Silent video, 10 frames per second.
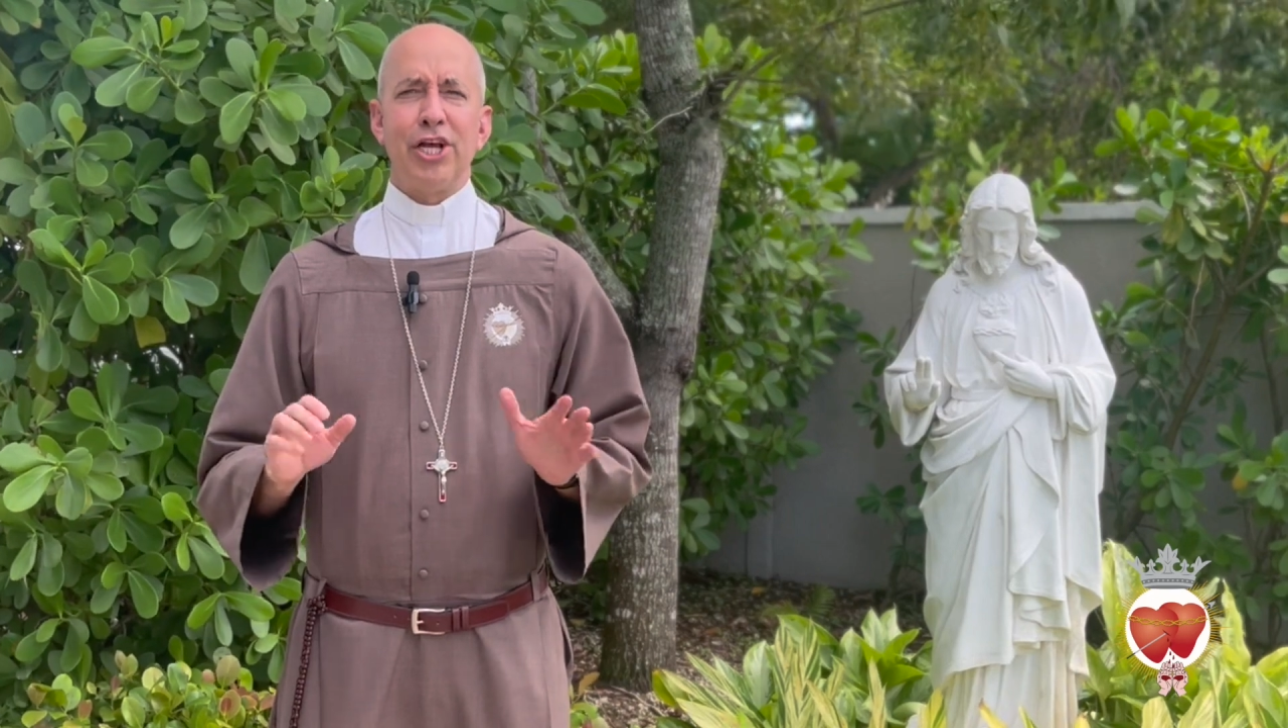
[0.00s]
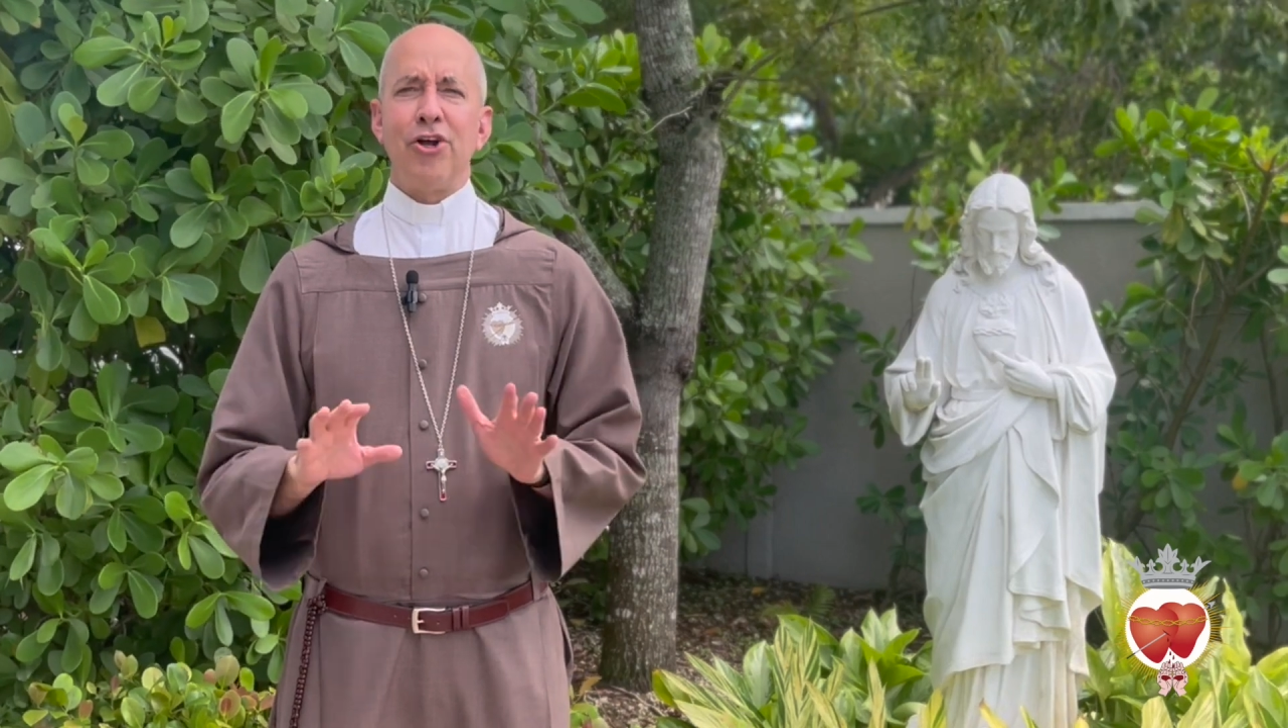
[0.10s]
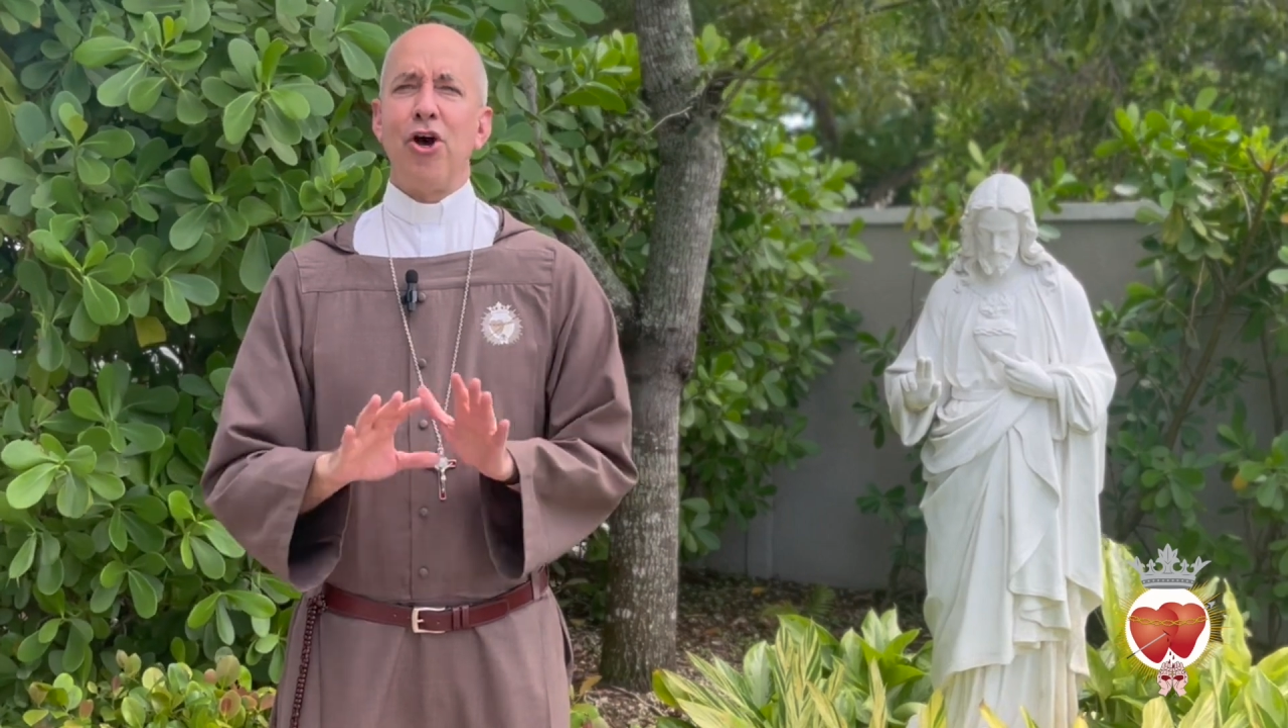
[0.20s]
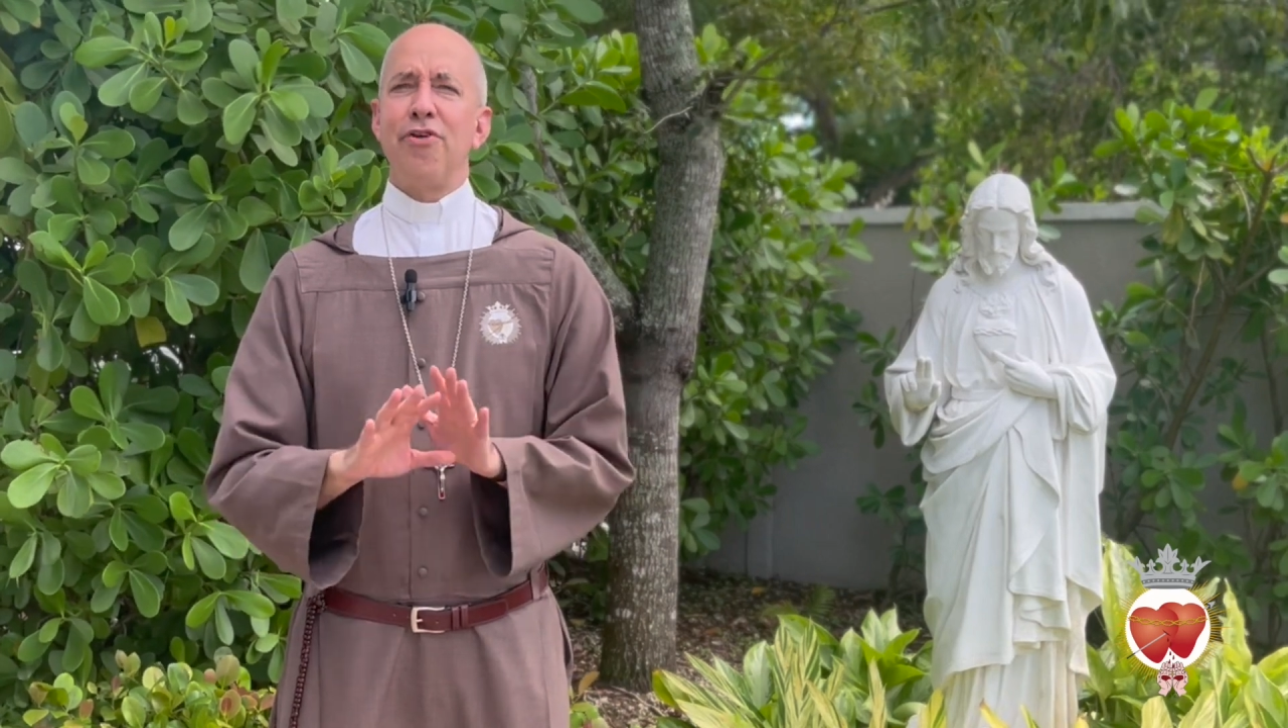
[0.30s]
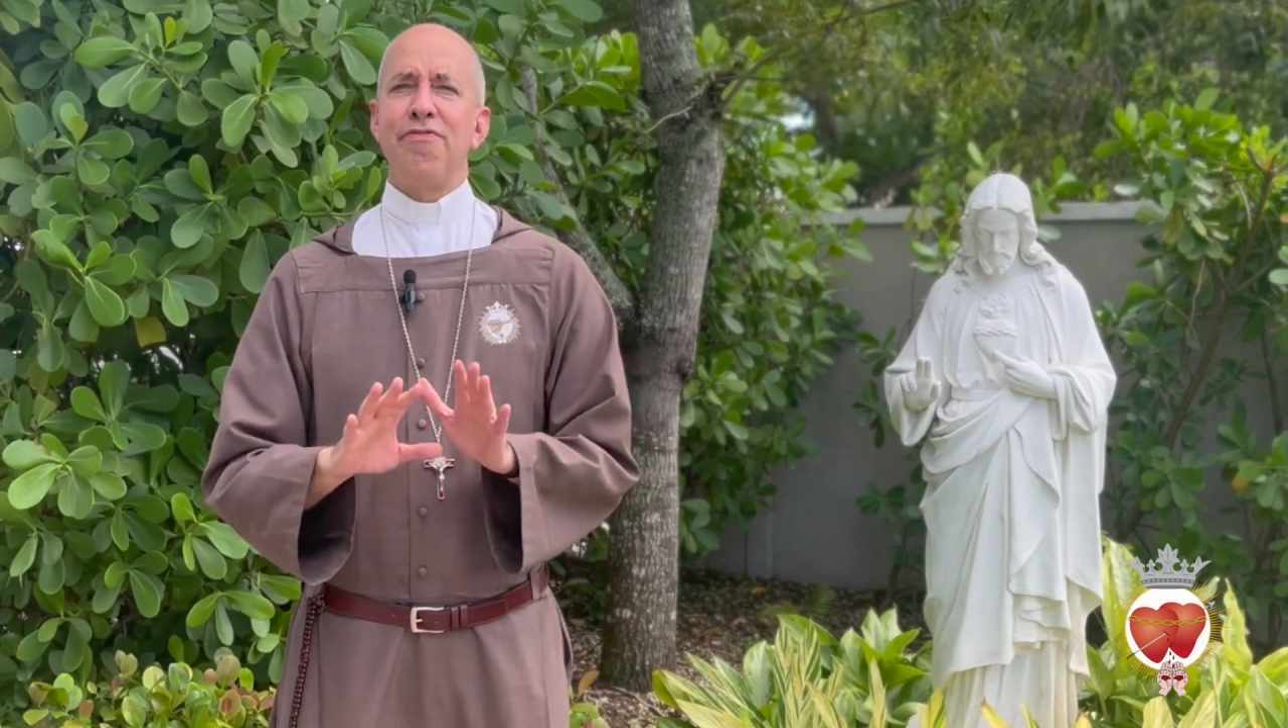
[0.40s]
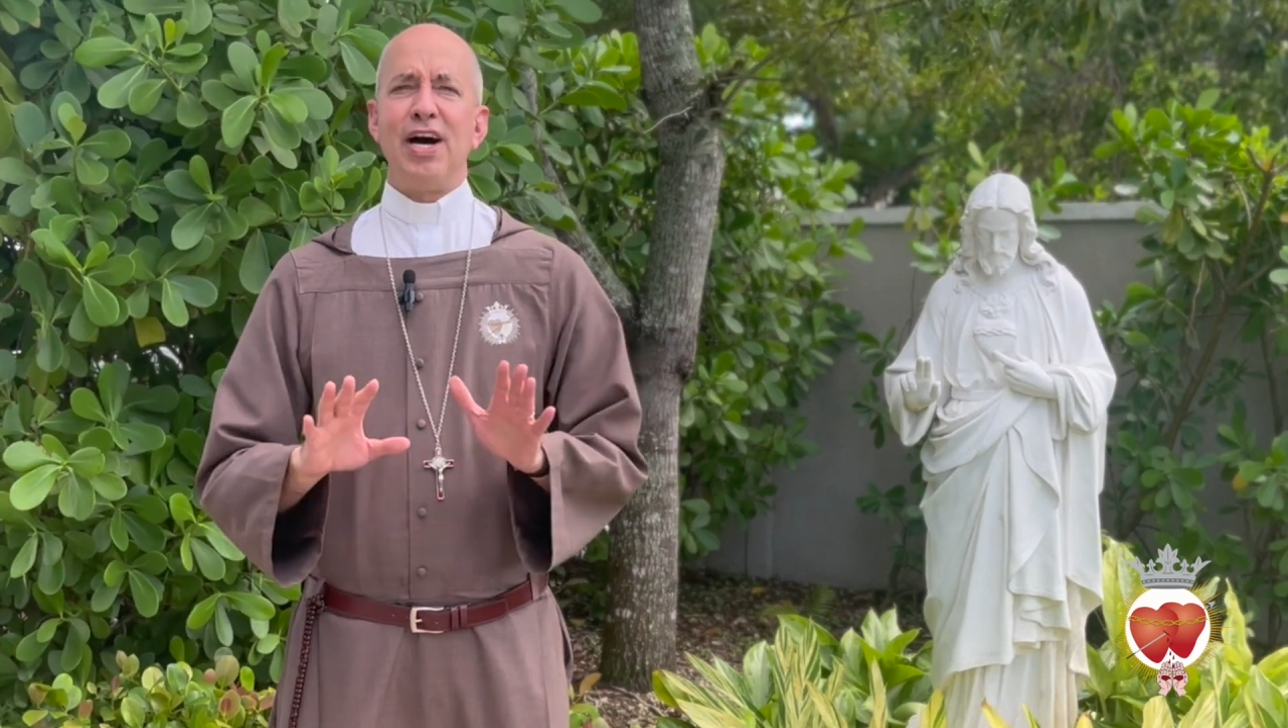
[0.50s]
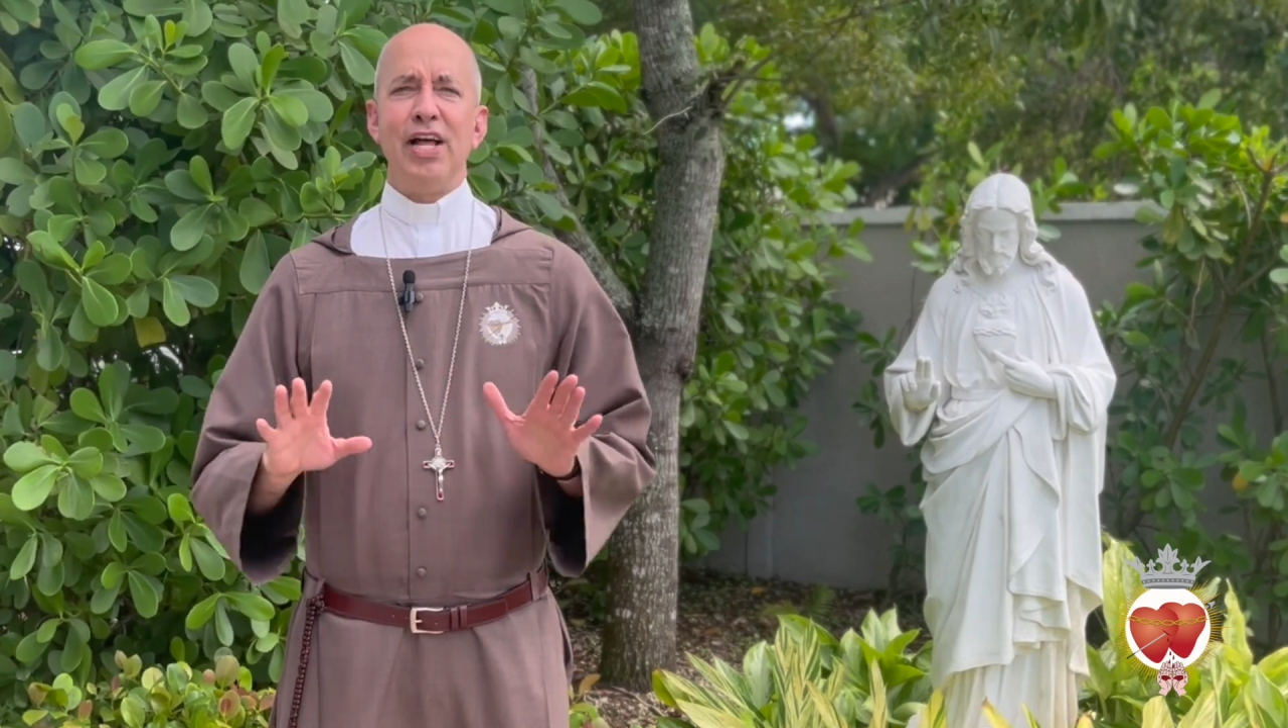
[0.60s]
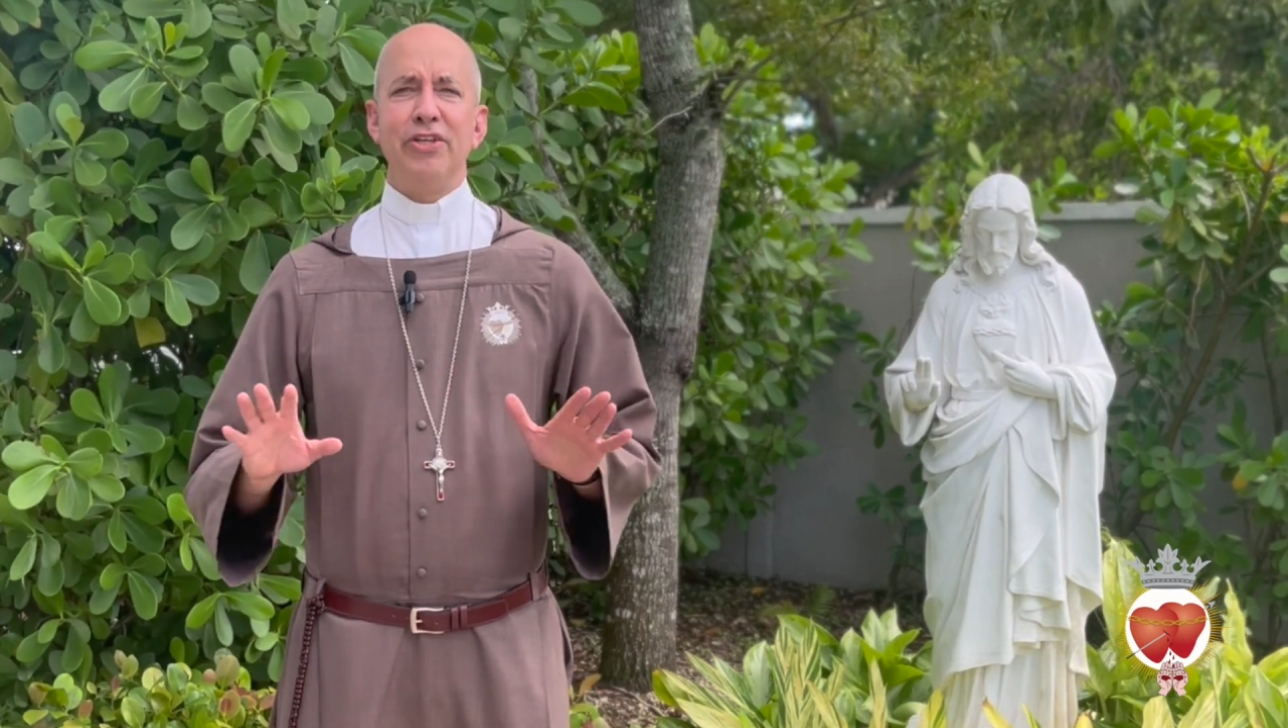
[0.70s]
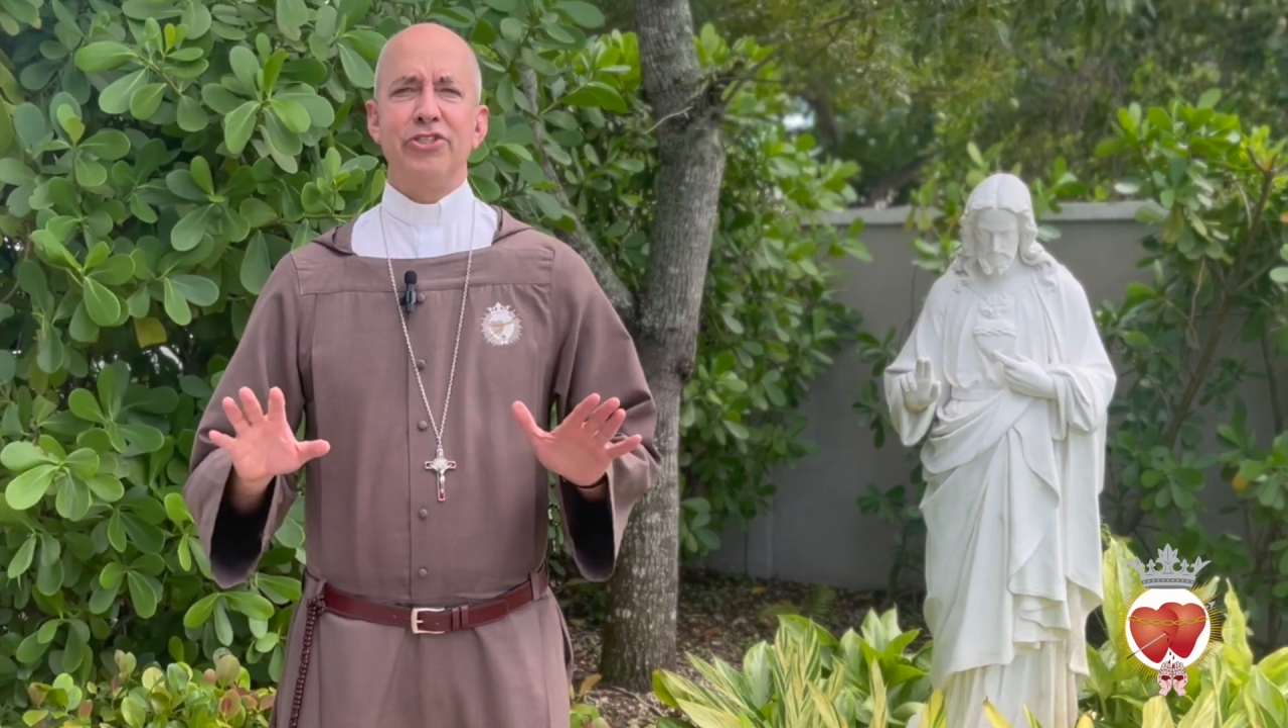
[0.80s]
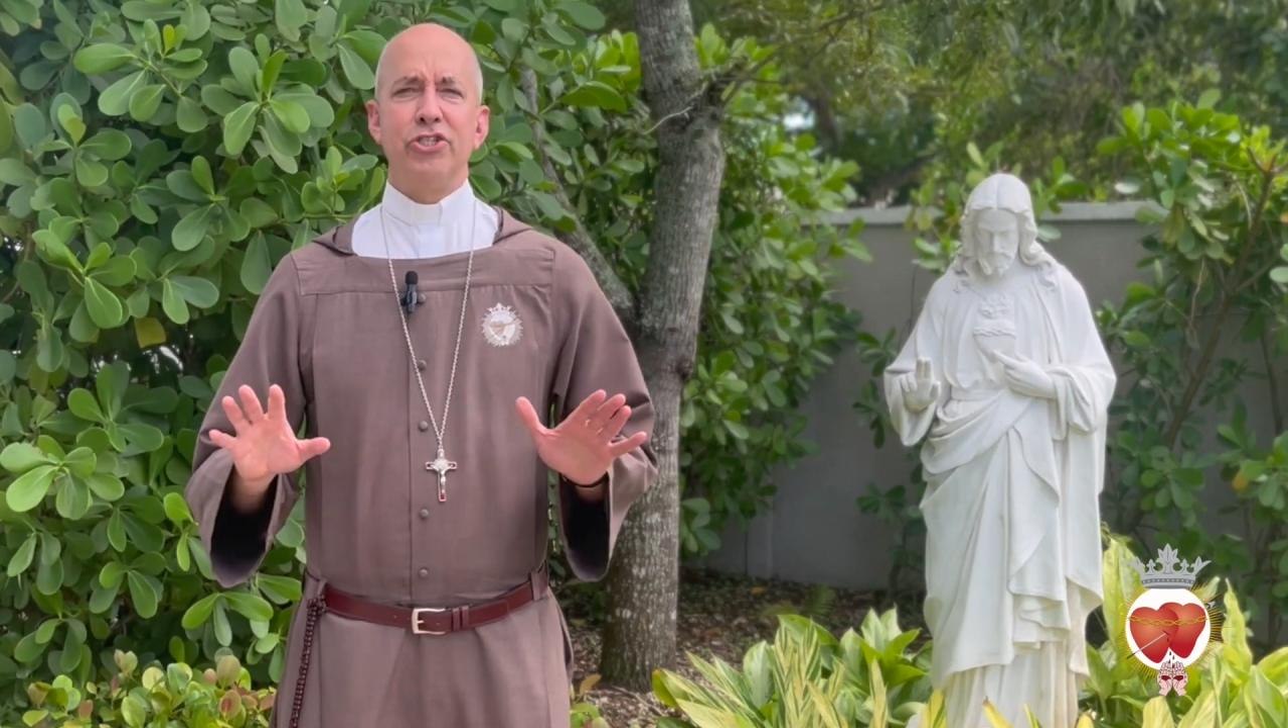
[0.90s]
and all the
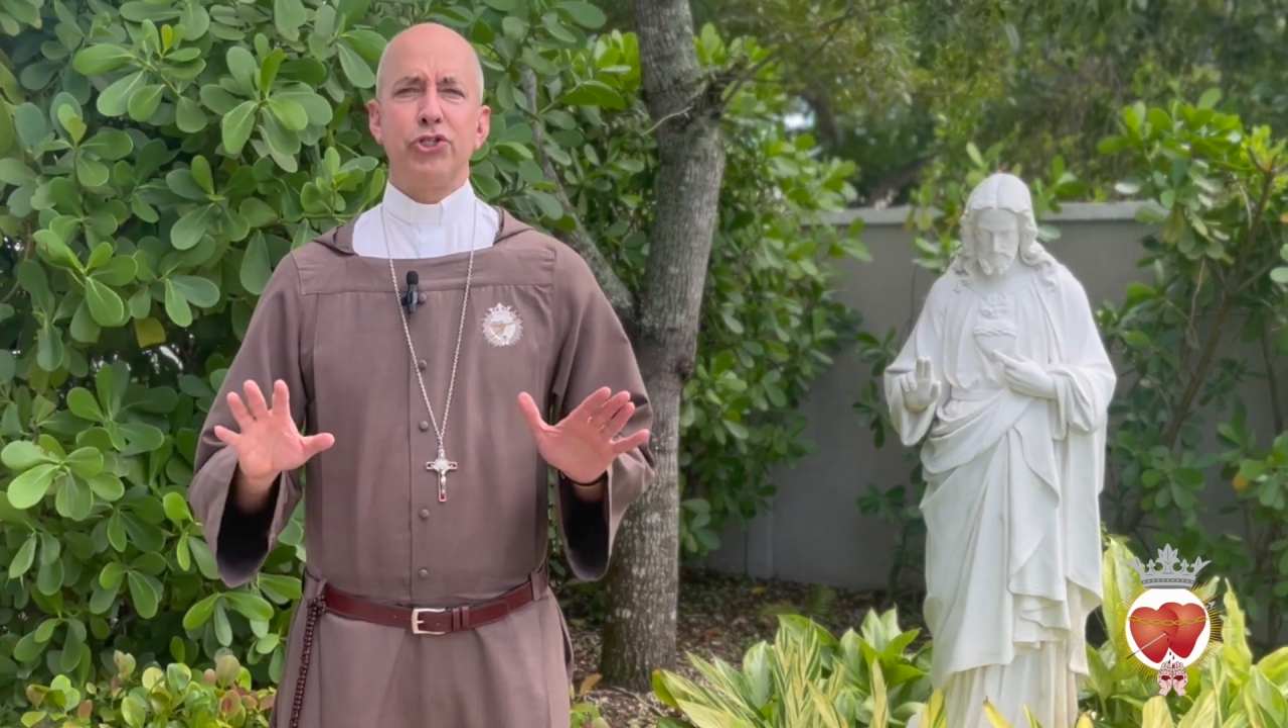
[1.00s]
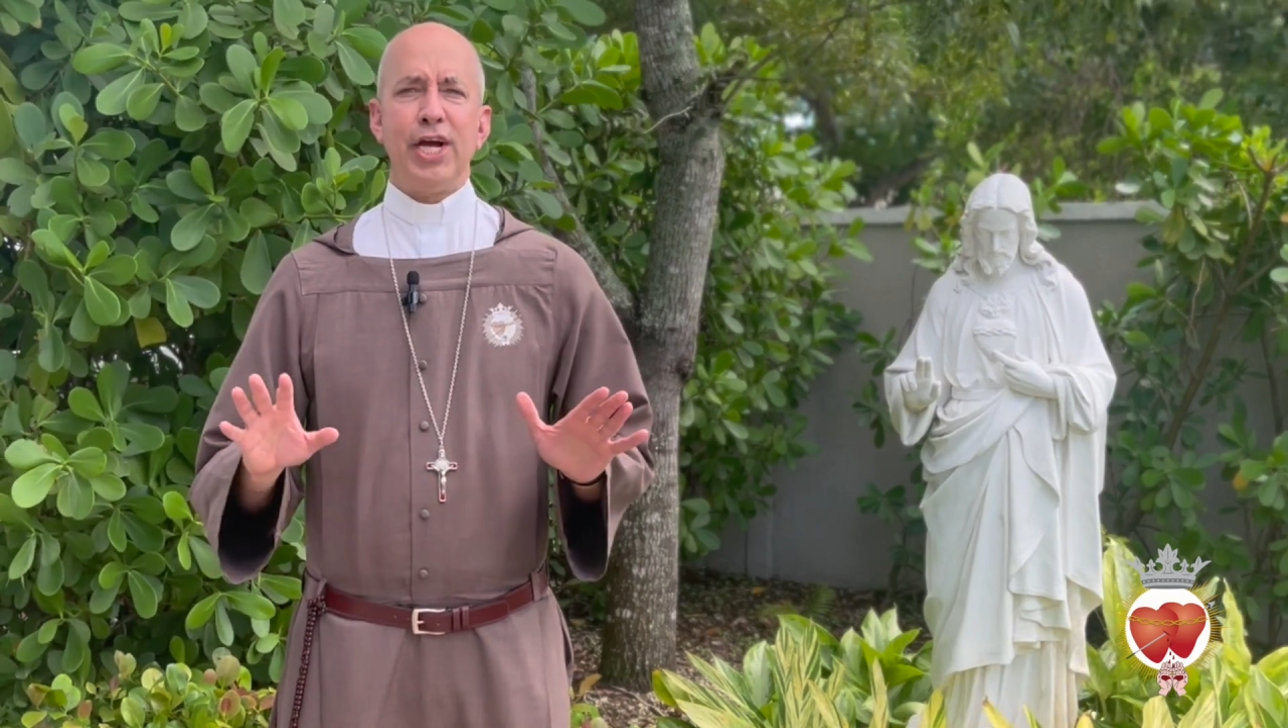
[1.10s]
violence and